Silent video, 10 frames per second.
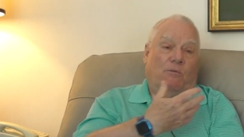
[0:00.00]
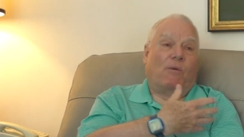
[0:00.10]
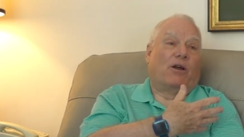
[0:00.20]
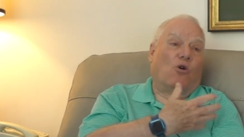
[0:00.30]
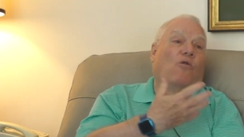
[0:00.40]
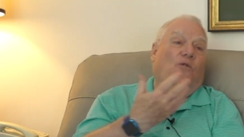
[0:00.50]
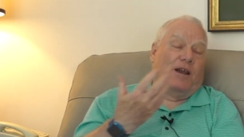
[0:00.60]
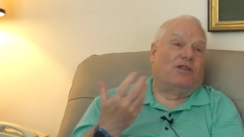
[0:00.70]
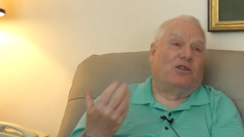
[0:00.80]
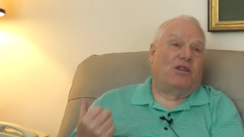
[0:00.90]
my
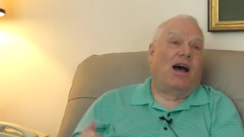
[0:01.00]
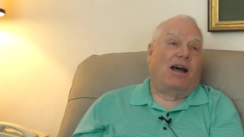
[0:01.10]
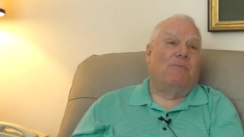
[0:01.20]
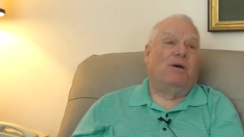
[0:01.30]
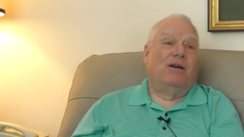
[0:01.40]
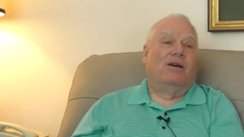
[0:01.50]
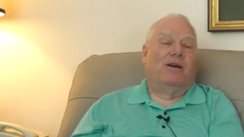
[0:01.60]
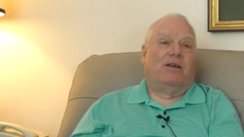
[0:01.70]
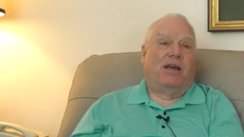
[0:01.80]
girlfriend at the time. Joyce.